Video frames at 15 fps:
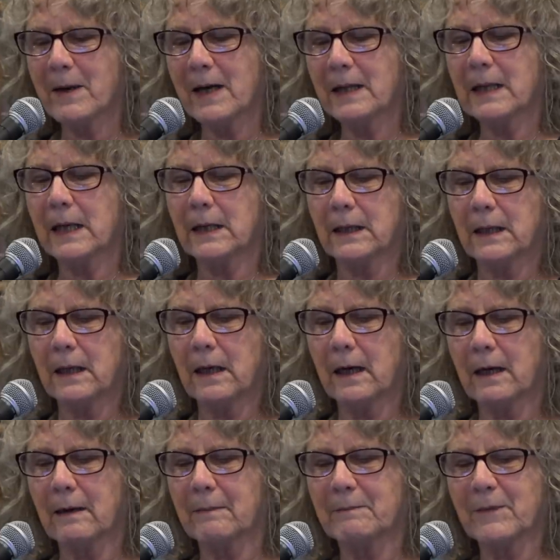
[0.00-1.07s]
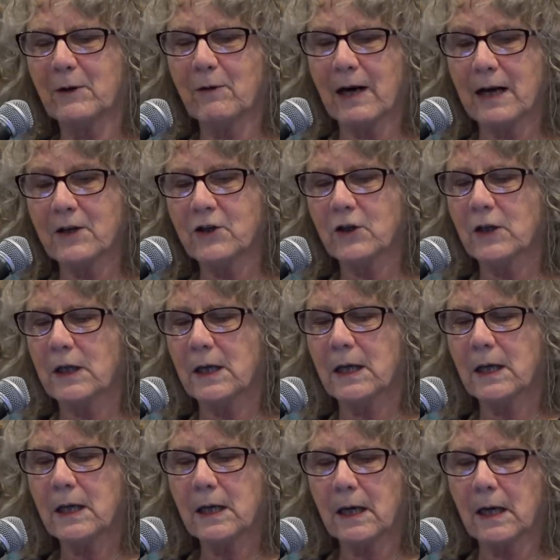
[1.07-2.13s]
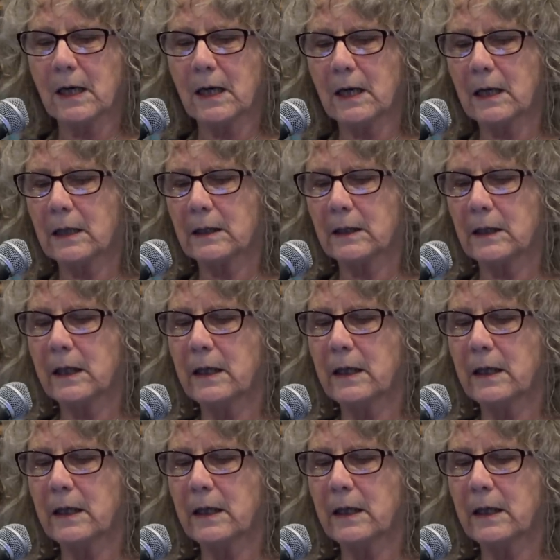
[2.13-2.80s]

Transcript: and then um, gradually uh,